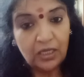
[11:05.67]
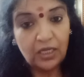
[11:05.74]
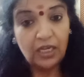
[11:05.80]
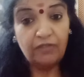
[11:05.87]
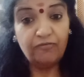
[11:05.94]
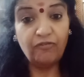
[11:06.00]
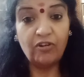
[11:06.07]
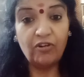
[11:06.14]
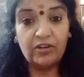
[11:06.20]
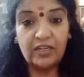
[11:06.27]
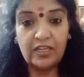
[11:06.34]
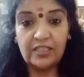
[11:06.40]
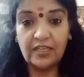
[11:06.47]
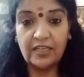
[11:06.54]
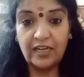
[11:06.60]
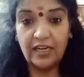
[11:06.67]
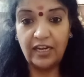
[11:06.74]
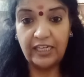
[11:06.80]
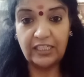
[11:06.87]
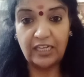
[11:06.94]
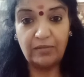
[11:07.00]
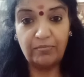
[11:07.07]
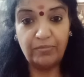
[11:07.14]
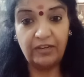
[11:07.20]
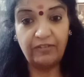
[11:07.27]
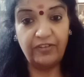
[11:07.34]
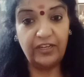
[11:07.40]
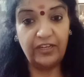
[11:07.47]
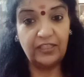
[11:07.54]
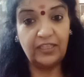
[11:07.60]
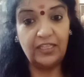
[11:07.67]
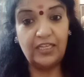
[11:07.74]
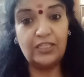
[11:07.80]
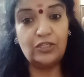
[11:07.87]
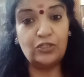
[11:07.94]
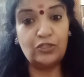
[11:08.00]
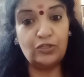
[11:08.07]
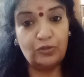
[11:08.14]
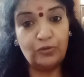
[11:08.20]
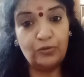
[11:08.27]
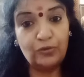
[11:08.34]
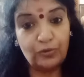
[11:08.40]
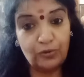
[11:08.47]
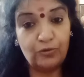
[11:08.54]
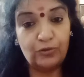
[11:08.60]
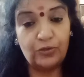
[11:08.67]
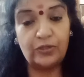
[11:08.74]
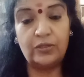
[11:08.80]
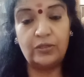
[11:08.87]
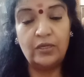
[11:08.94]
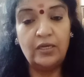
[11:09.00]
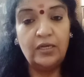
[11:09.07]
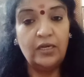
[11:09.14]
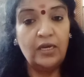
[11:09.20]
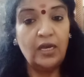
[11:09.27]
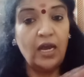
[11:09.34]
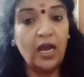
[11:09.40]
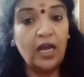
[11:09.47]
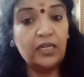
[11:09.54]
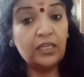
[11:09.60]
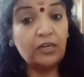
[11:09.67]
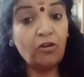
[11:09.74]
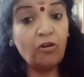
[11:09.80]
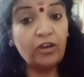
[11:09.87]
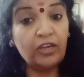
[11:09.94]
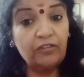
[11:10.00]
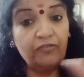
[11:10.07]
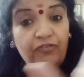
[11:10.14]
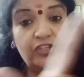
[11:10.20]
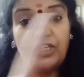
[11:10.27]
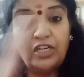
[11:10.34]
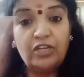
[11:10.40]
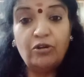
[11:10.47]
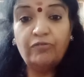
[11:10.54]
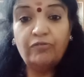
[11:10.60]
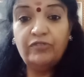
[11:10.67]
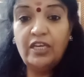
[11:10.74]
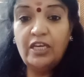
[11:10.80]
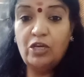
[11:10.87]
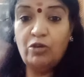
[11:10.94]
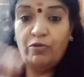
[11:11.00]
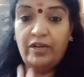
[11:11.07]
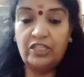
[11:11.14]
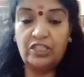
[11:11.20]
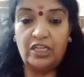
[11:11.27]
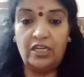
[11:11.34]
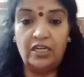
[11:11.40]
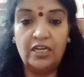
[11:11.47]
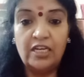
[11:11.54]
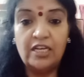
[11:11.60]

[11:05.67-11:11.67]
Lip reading: and what is the relation between these two roots and the coefficient of the equation.